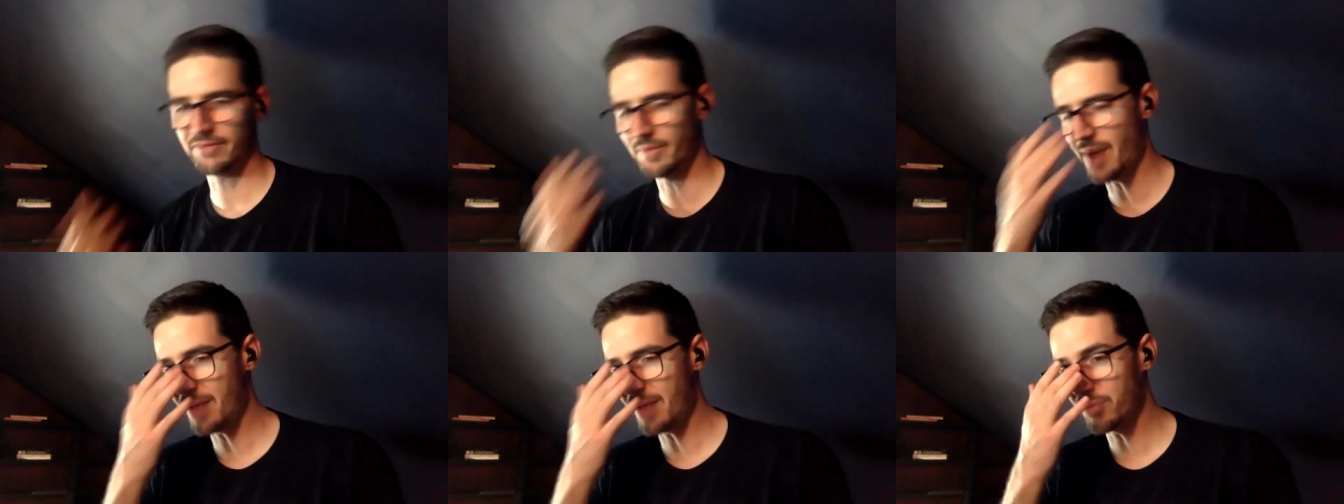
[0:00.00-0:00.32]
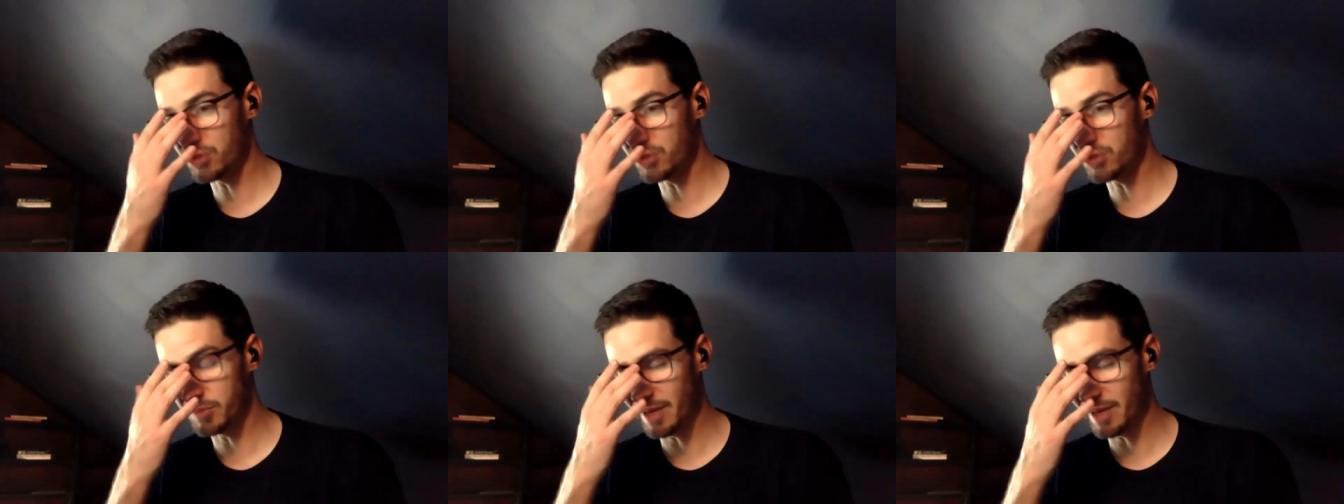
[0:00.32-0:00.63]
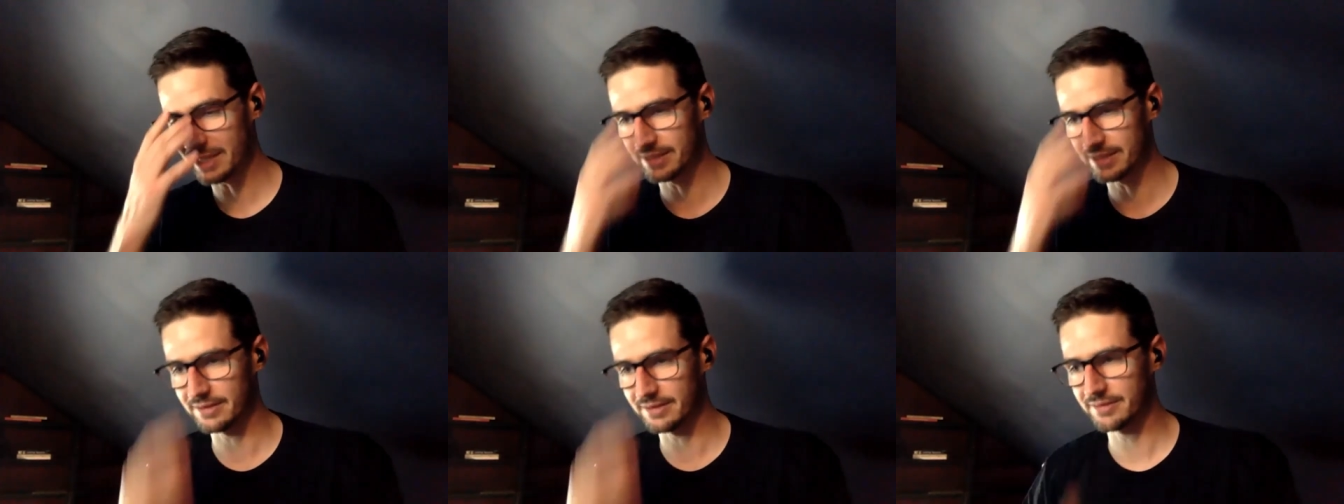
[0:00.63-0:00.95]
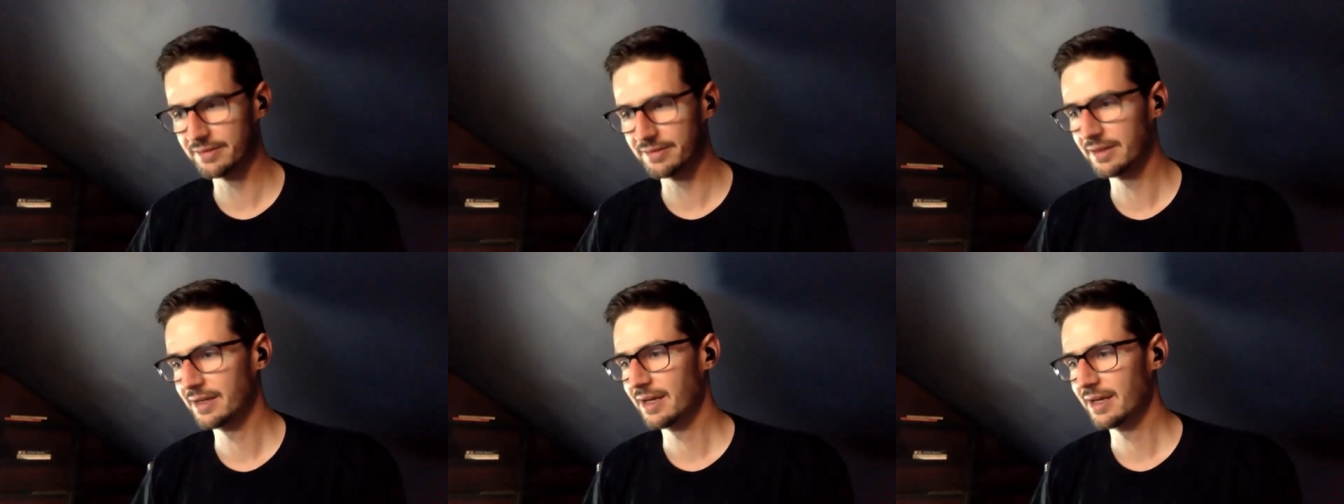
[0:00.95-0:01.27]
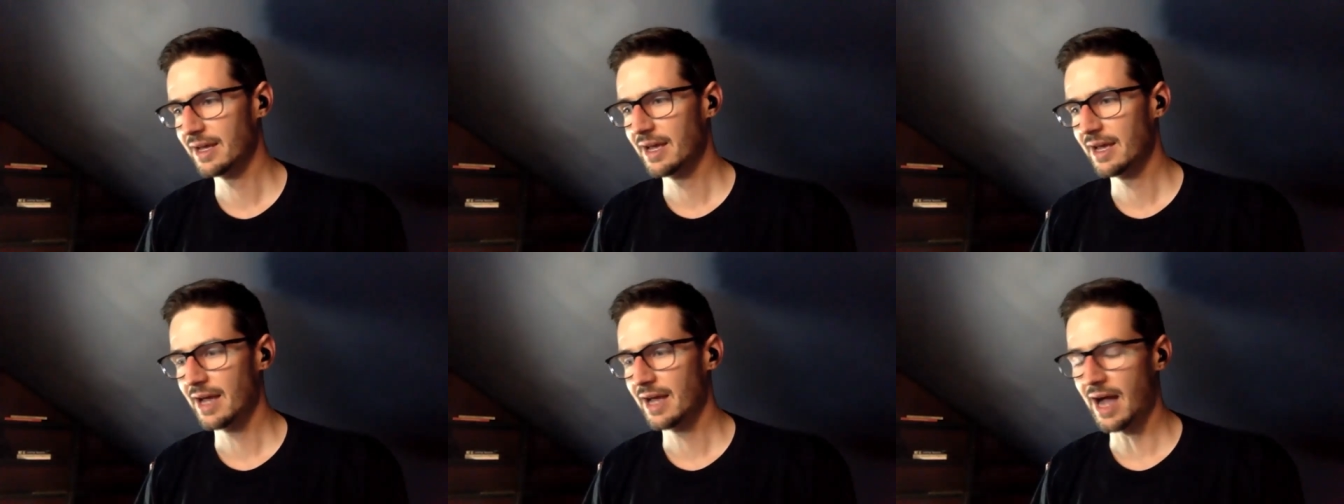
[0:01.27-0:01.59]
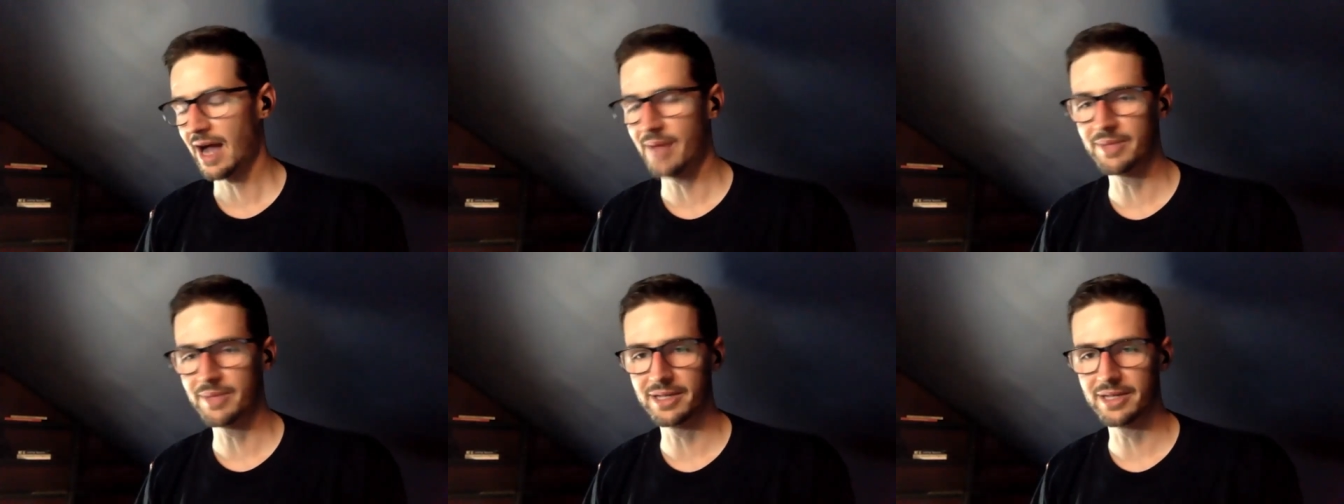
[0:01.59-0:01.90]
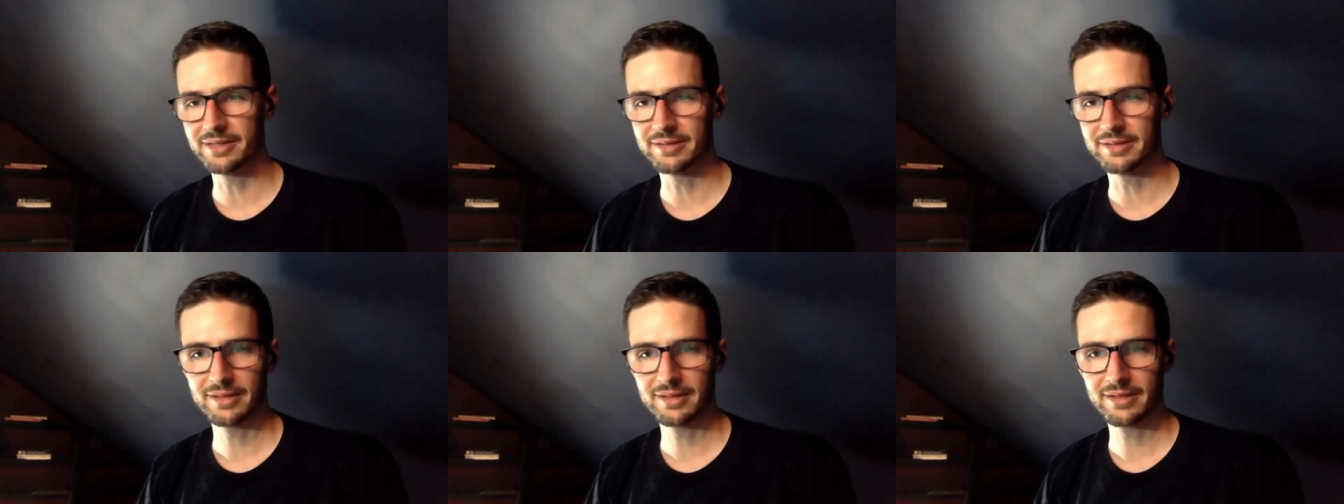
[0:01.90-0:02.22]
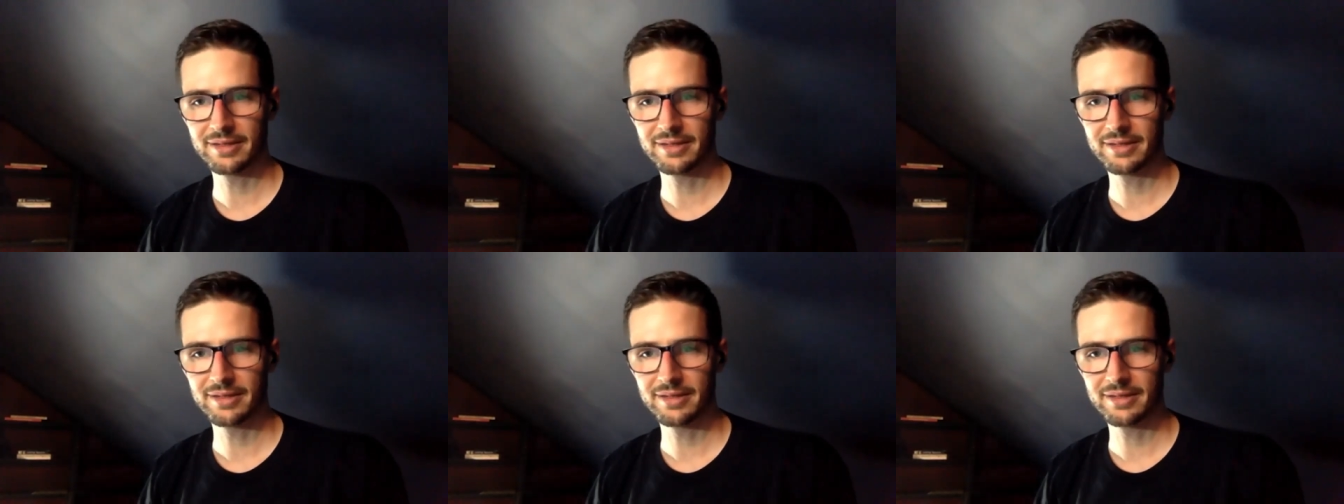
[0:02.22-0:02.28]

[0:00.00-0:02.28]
my perspective, I mean,